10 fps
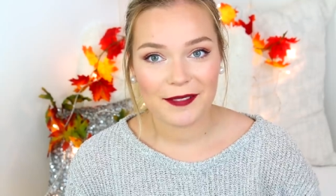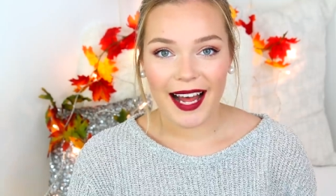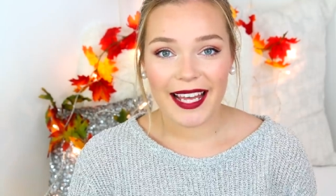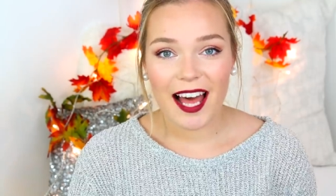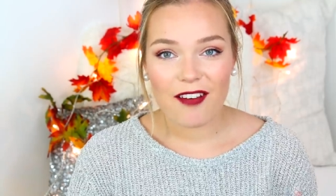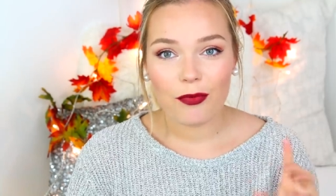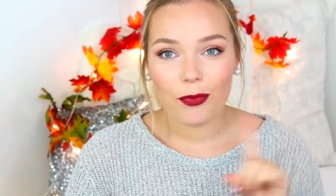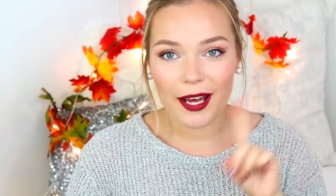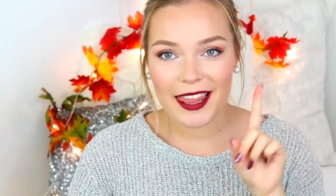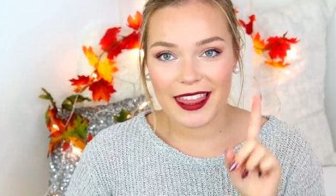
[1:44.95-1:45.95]
I have
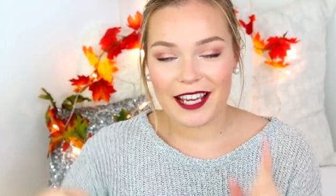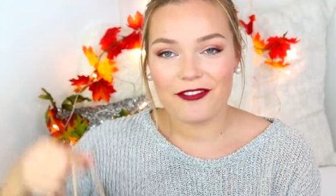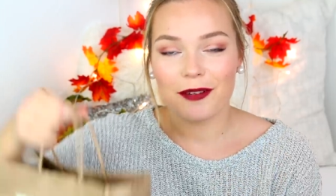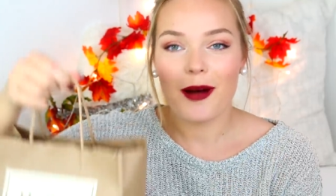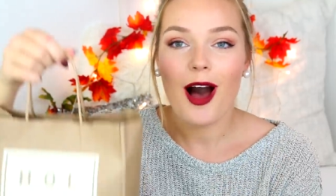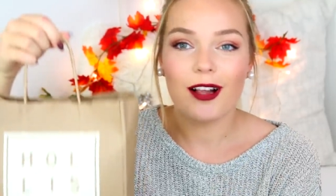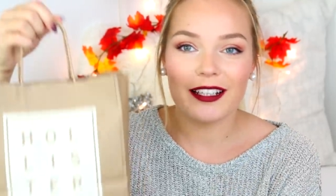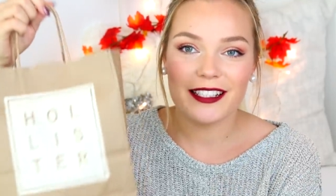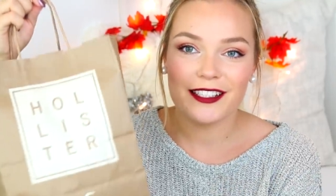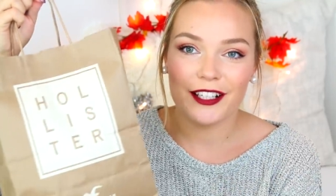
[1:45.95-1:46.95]
one thing from
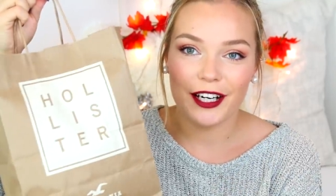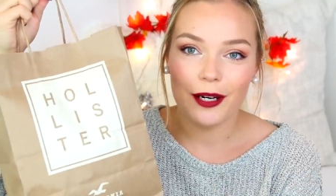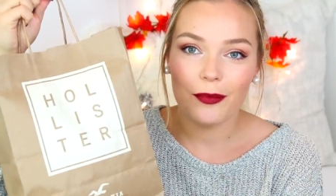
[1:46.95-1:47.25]
Hollister,